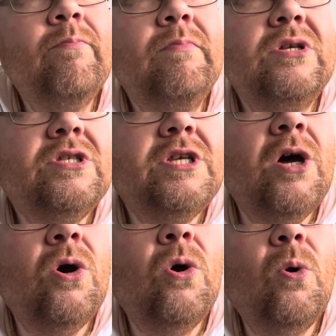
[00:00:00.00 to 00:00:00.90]

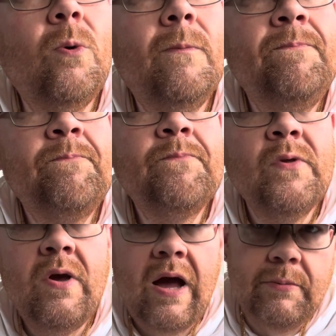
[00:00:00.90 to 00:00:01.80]
So
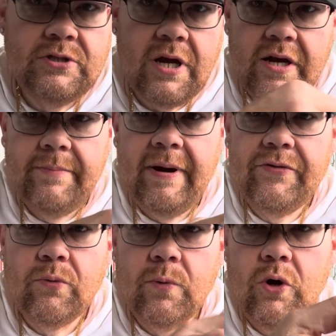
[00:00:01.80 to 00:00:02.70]
I was talking about
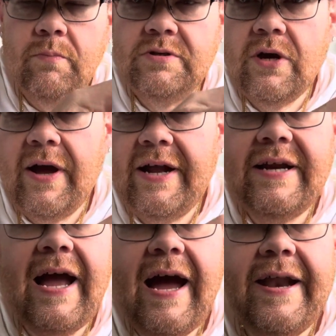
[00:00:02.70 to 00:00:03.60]
the rope. So I
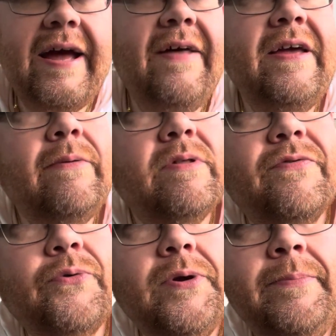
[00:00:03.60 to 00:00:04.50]
think it was a
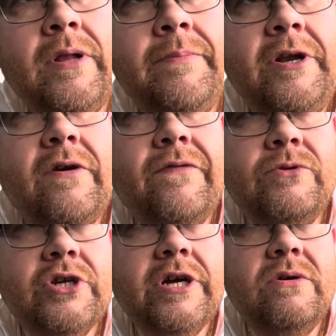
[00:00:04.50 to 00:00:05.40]
3mm from
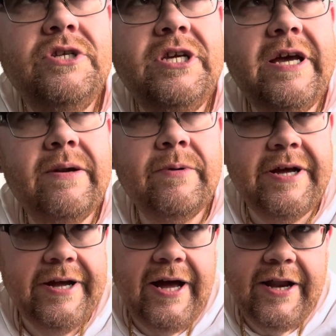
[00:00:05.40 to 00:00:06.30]
Jacoje. And when
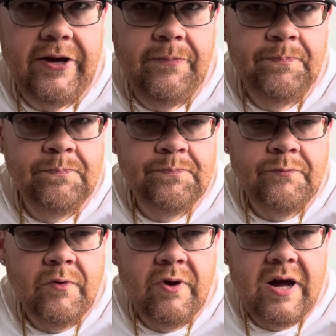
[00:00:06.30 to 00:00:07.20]
I got it,
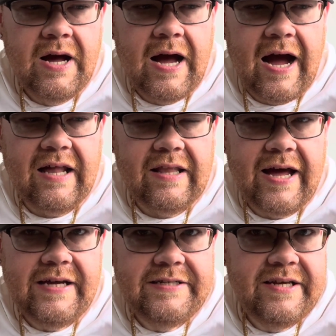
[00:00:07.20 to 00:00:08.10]
I
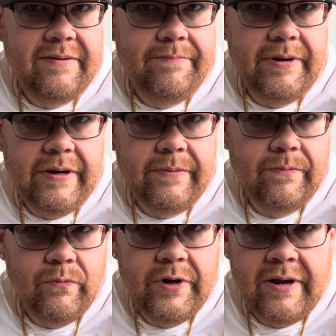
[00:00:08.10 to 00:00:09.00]
liked it,
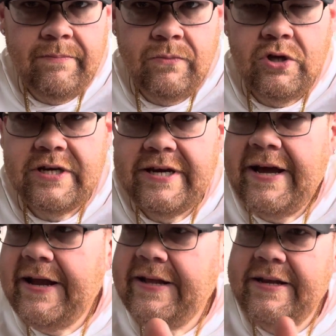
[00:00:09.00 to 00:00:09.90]
but when I'm looking
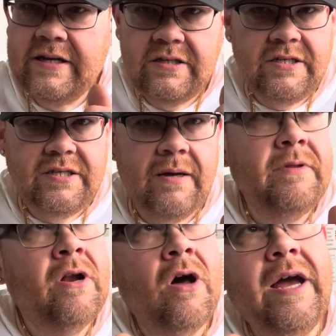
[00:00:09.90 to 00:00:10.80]
at it next to
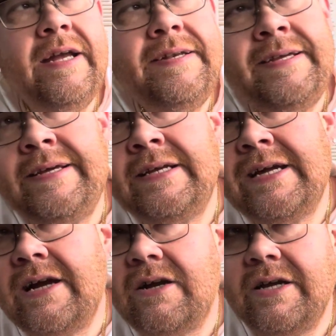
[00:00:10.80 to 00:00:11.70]
something all 18
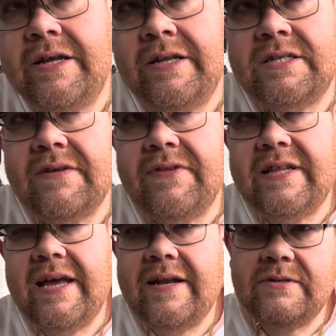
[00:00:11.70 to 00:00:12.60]
karat and stuff like
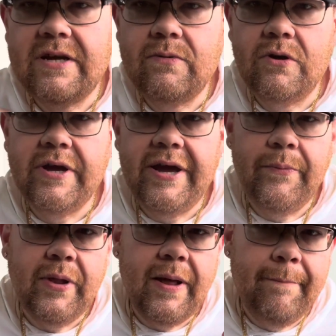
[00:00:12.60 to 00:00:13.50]
that, it was like, well, okay,
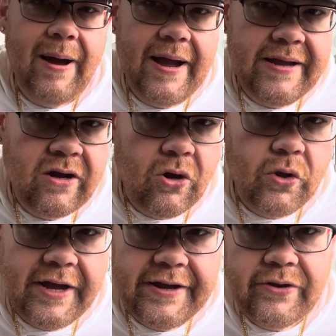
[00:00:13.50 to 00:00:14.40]
well, I'm buying
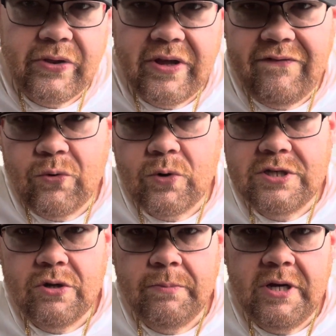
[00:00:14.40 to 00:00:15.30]
gold. I can only afford
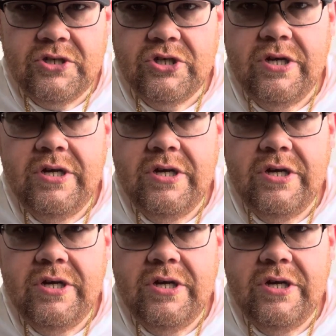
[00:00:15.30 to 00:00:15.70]
so much.